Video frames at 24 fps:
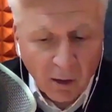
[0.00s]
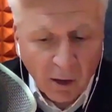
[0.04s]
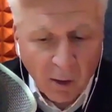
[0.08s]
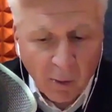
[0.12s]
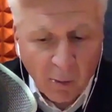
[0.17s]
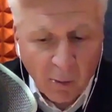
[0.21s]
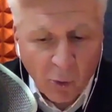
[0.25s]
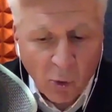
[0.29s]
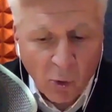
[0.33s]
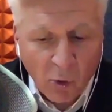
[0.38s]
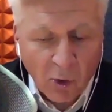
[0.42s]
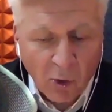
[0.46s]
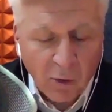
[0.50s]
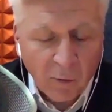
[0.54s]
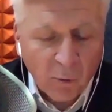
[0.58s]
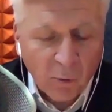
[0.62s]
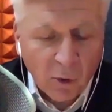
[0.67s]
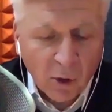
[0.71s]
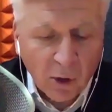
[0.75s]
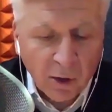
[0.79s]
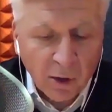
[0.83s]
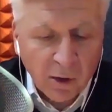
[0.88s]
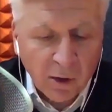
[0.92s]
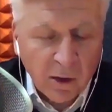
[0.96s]
our board and
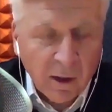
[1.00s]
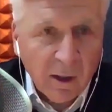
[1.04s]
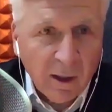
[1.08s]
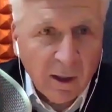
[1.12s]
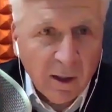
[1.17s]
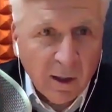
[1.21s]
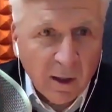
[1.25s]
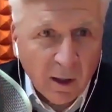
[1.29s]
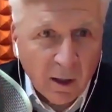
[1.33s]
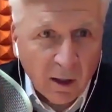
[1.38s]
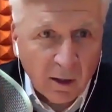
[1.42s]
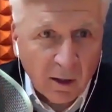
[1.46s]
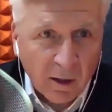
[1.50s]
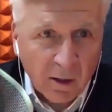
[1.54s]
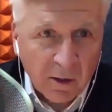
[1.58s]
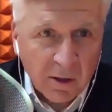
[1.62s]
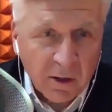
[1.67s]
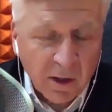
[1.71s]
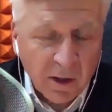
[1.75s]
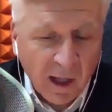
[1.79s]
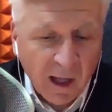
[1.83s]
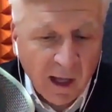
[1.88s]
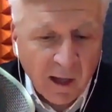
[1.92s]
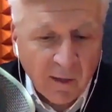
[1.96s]
one on our
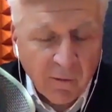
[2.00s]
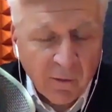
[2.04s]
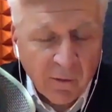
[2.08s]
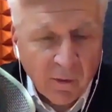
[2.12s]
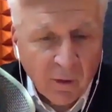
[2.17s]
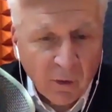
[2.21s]
staff,